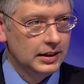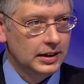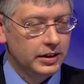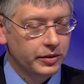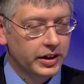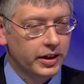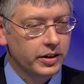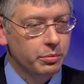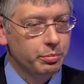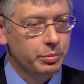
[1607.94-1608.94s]
I know the
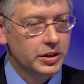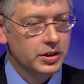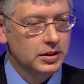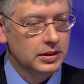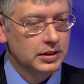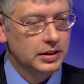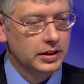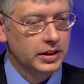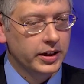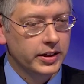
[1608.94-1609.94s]
county pitched
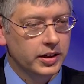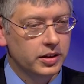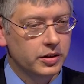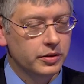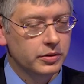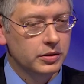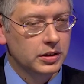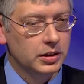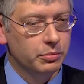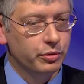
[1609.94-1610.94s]
an idea to do
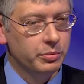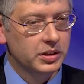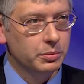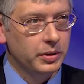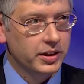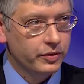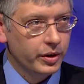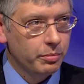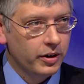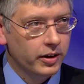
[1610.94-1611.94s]
improvements at Plants
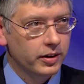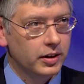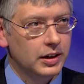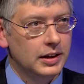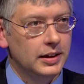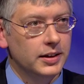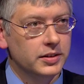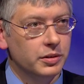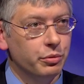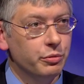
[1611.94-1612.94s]
Ferry Park. Is
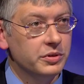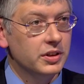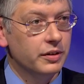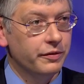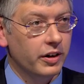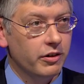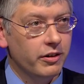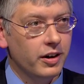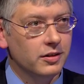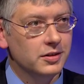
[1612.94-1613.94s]
it improvements at the
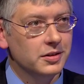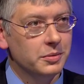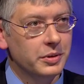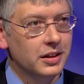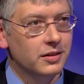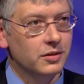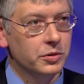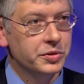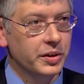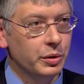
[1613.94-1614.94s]
fairgrounds? I mean,
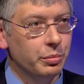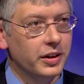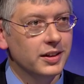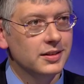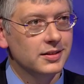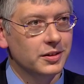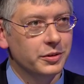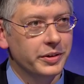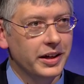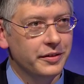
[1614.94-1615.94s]
or Center Place? So
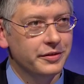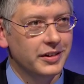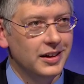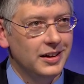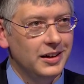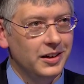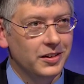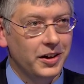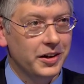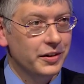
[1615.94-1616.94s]
we have a
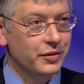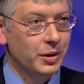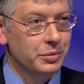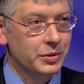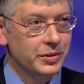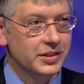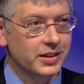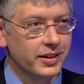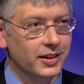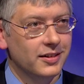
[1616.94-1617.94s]
lot of different opportunities
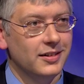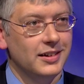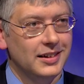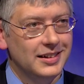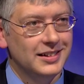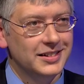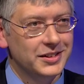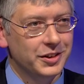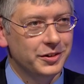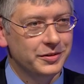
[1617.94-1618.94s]
there. And
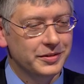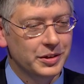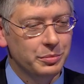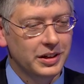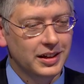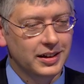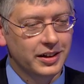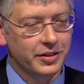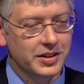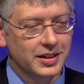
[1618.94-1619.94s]
so it'll be
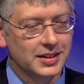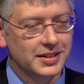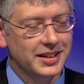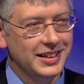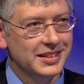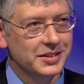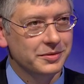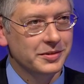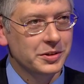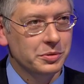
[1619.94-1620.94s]
interesting to see as
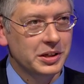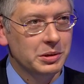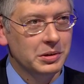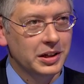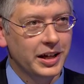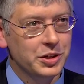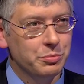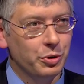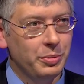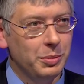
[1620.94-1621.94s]
we get engaged
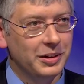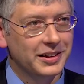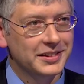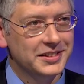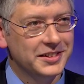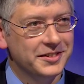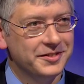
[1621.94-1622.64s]
more public. So.